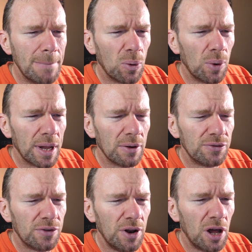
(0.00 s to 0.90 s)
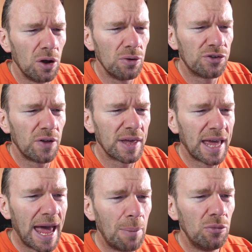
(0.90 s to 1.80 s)
What else to know? So the
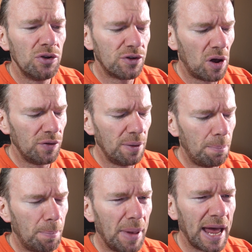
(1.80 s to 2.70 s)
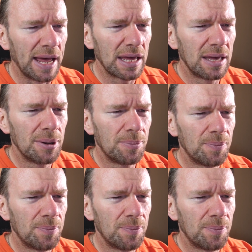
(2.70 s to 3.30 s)
cameras on the back.